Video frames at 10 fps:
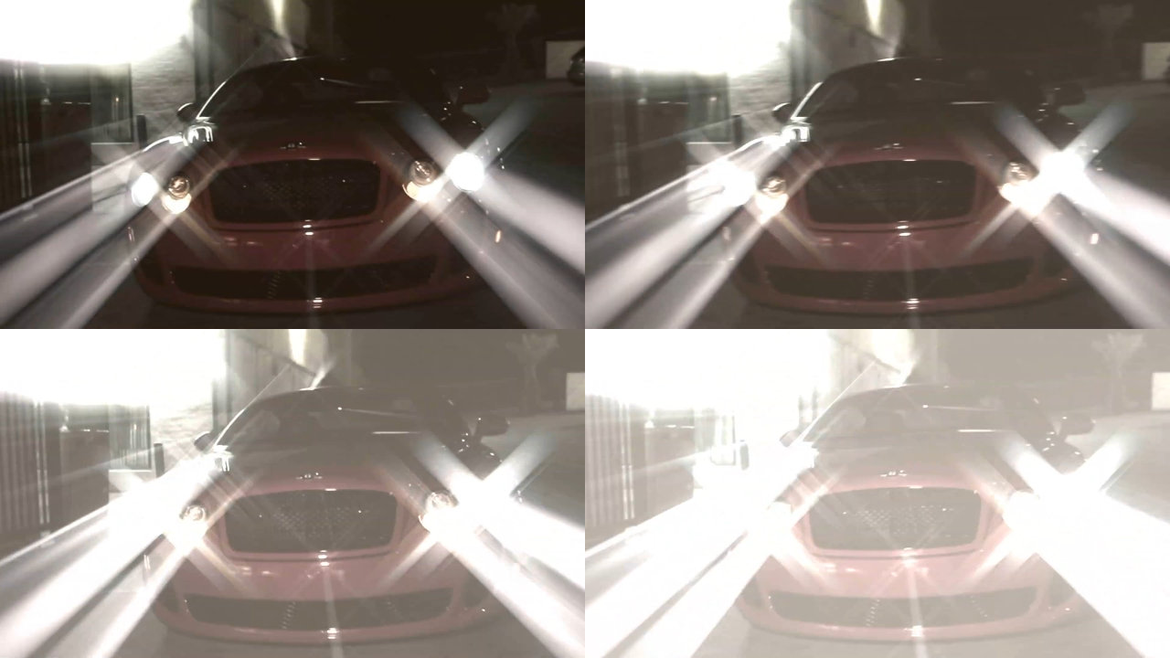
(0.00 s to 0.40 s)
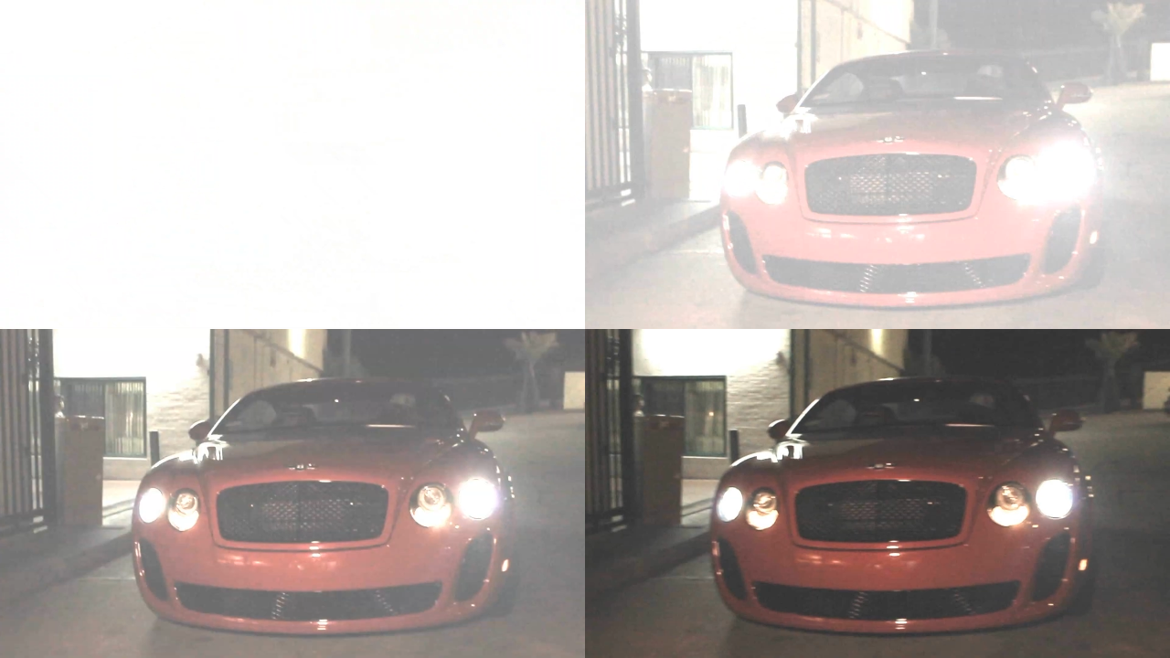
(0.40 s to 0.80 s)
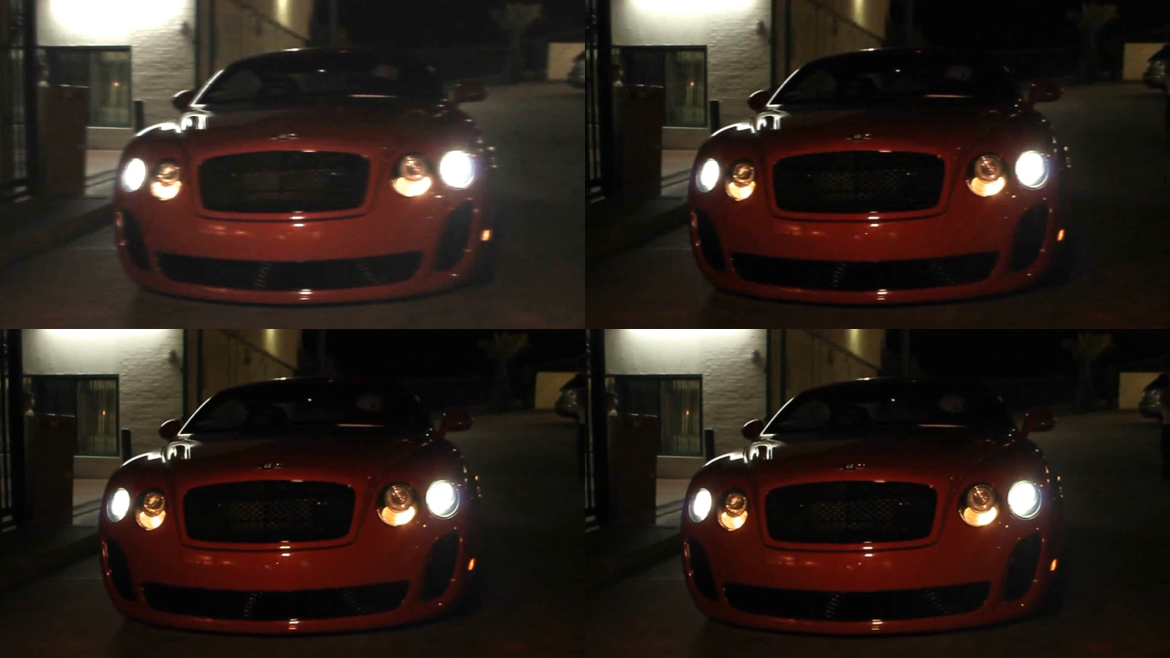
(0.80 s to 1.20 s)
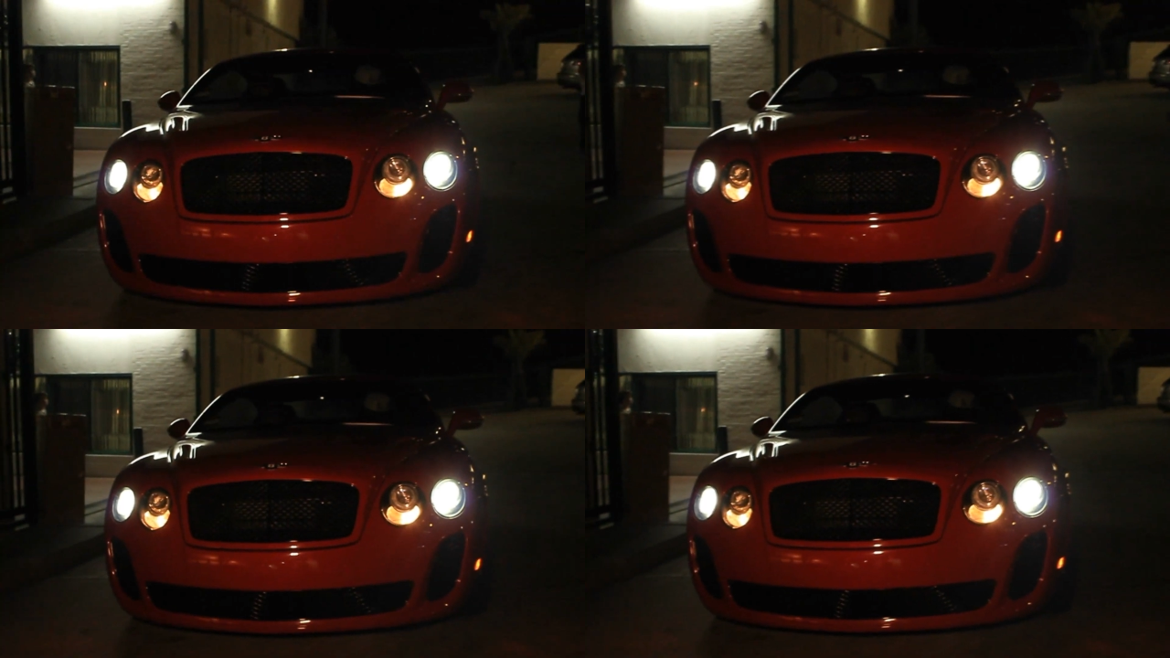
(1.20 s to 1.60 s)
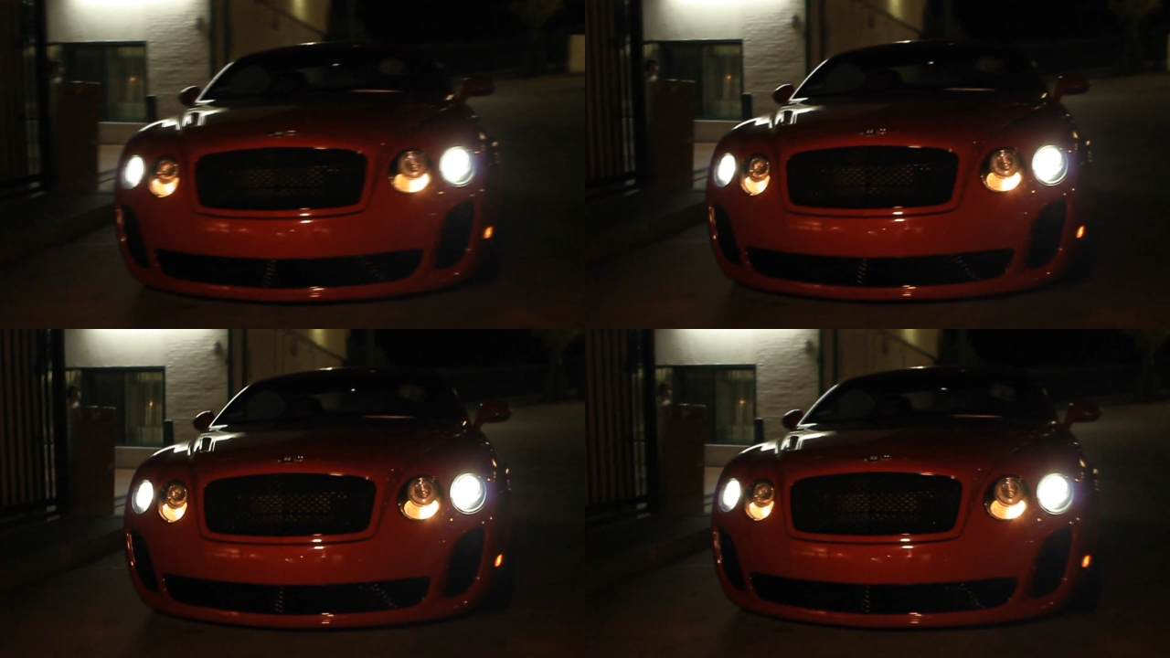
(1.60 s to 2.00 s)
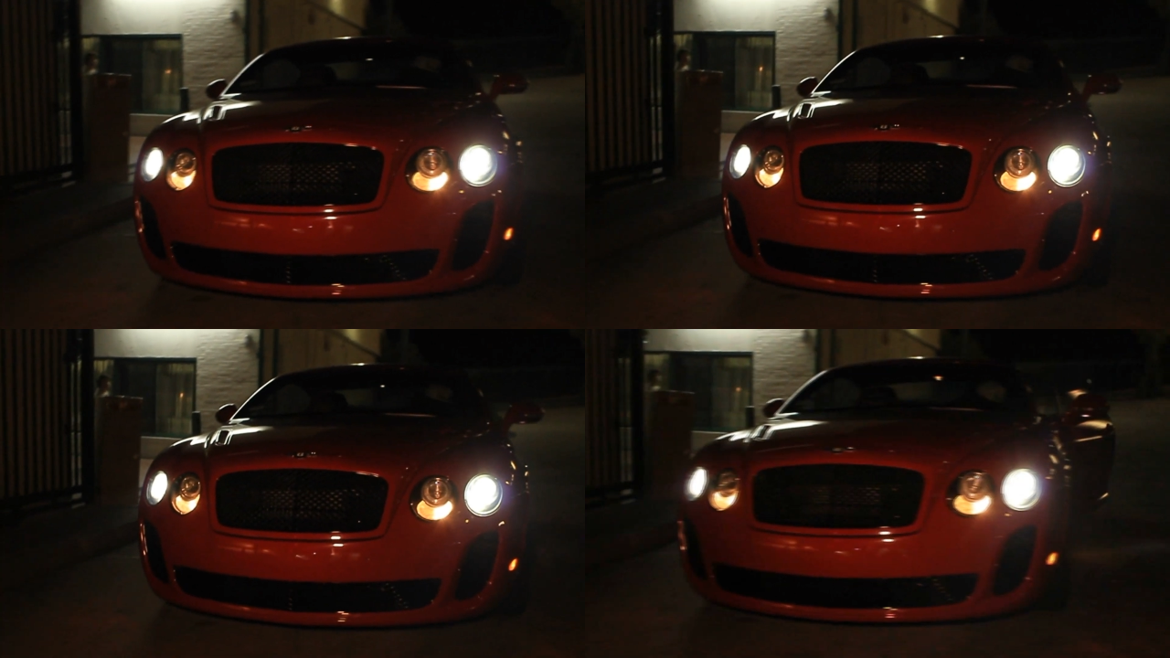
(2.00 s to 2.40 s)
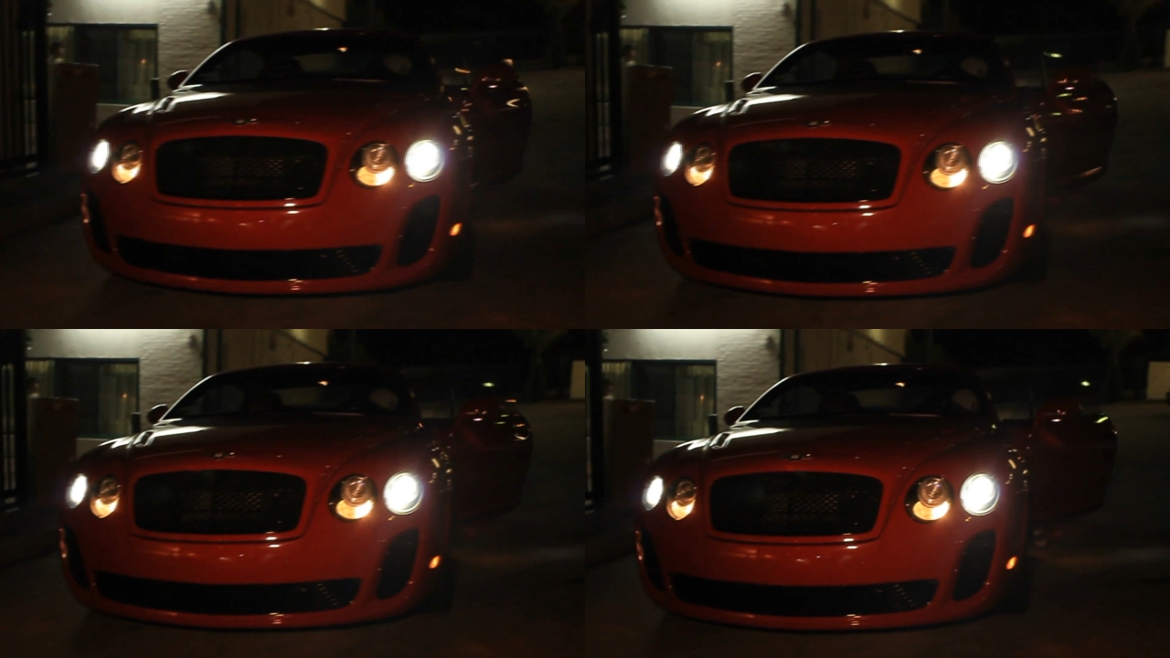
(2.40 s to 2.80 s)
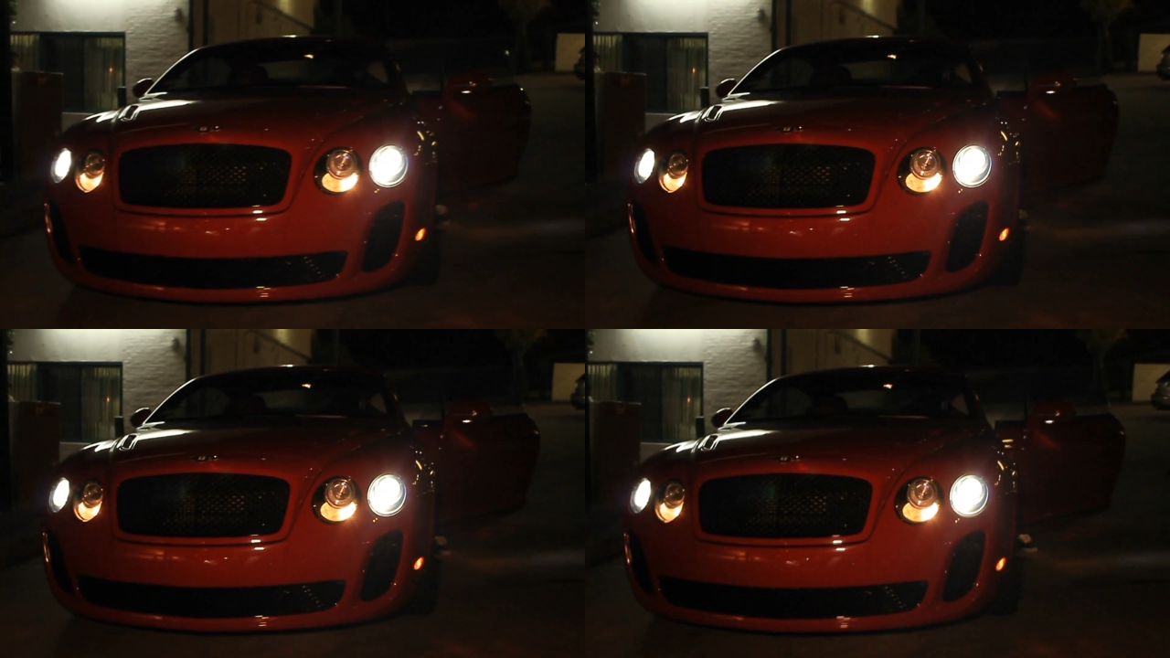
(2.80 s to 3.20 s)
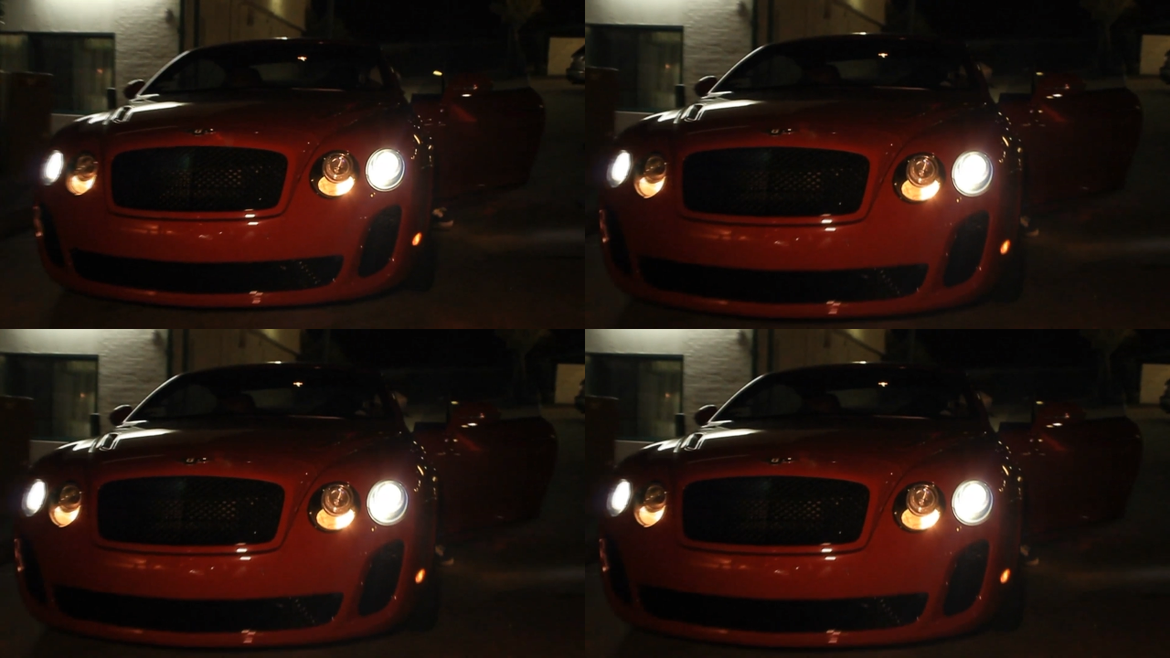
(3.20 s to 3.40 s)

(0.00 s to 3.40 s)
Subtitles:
No face is visible, so there are no lips to read.